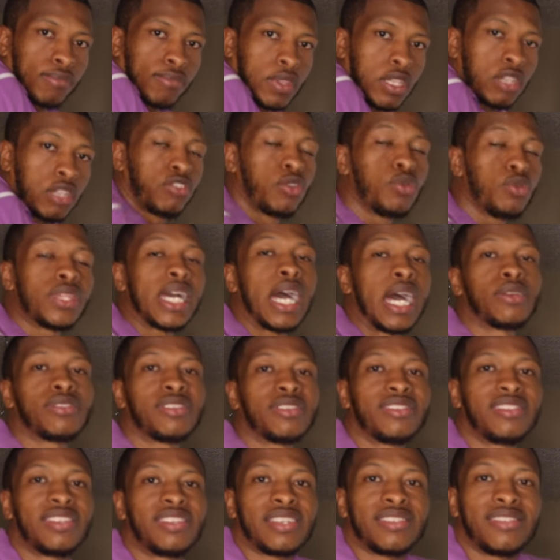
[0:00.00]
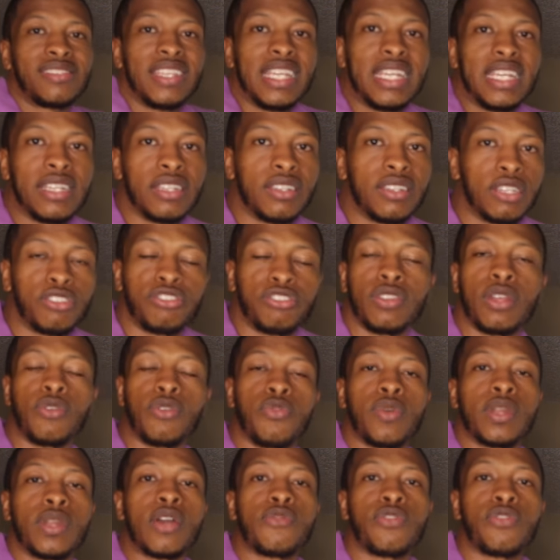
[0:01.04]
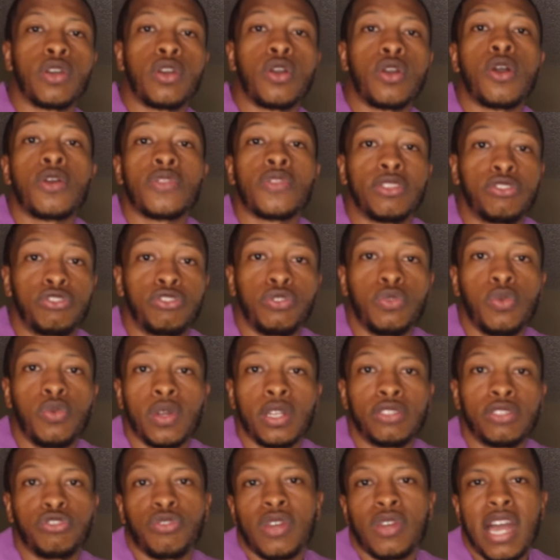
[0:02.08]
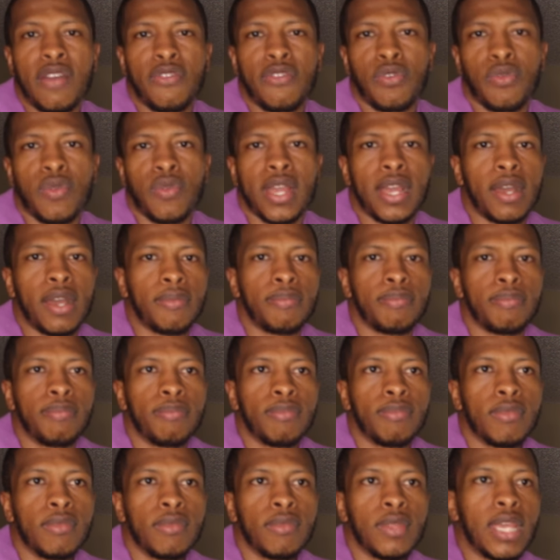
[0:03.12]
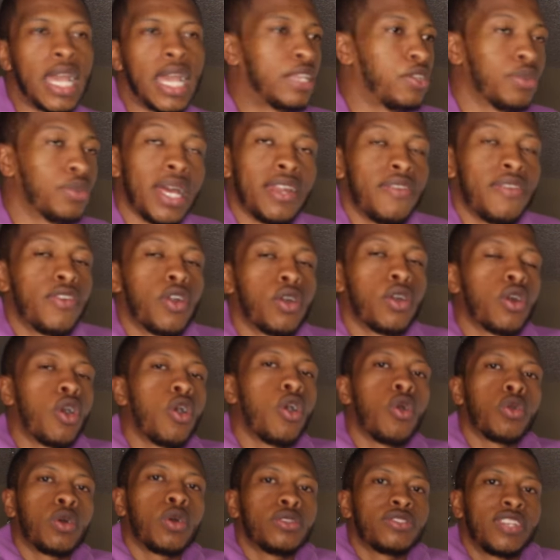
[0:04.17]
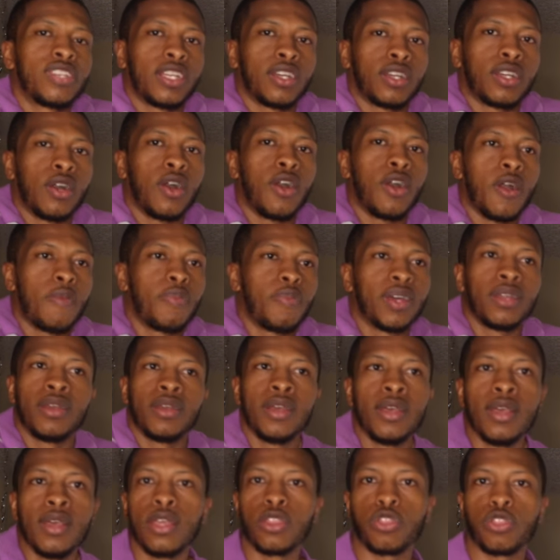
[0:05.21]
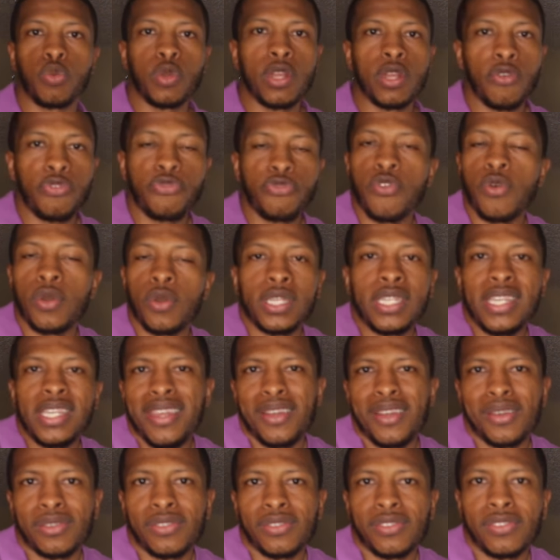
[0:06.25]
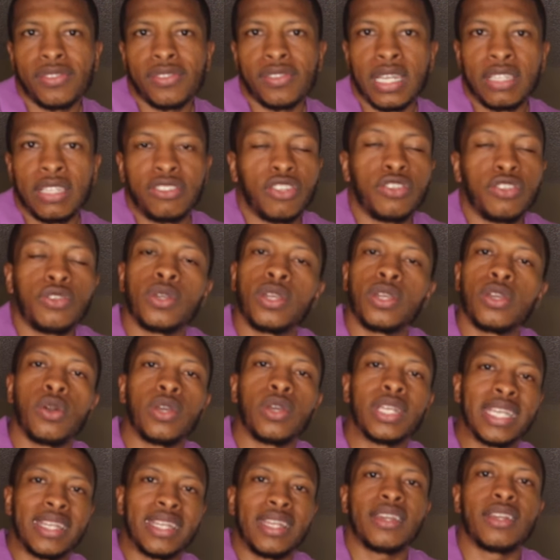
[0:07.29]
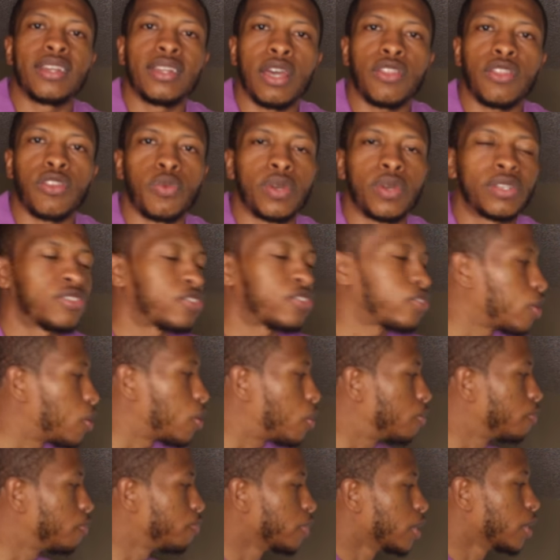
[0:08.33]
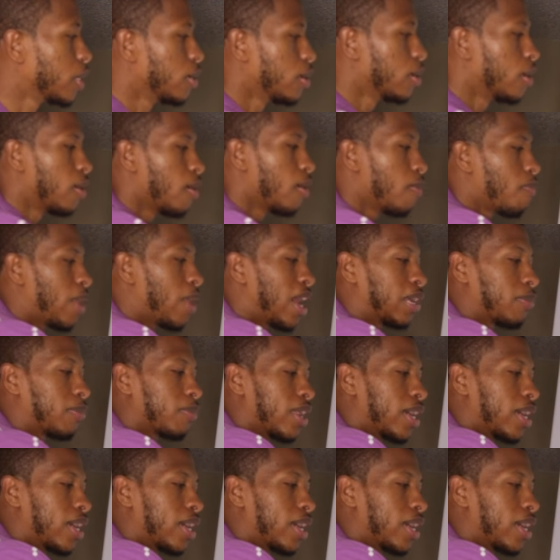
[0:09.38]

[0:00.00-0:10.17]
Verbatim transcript: the 2016 edition of whatever car that you want to drive around. And you're not even going to hold on to the car but 3 or 4 years until you're getting another one. So bottom